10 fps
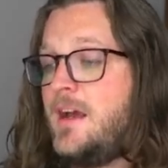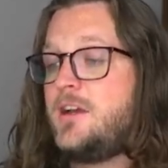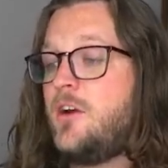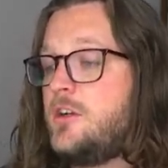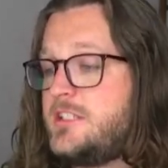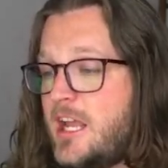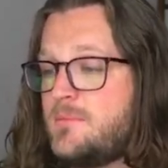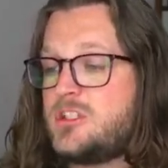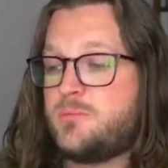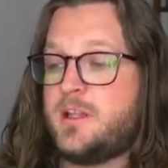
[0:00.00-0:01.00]
Her
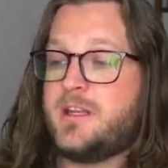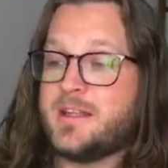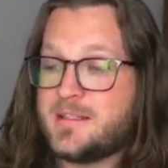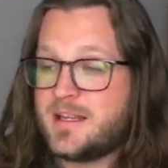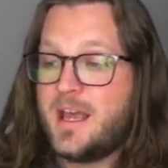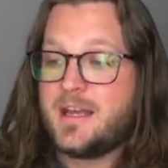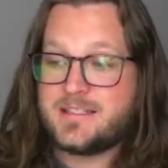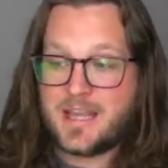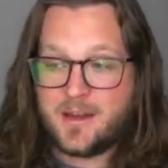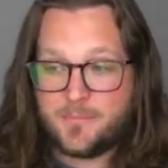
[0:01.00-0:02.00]
damage split is
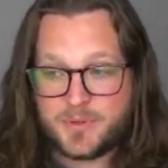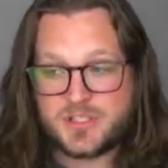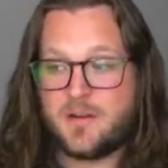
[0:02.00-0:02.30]
10%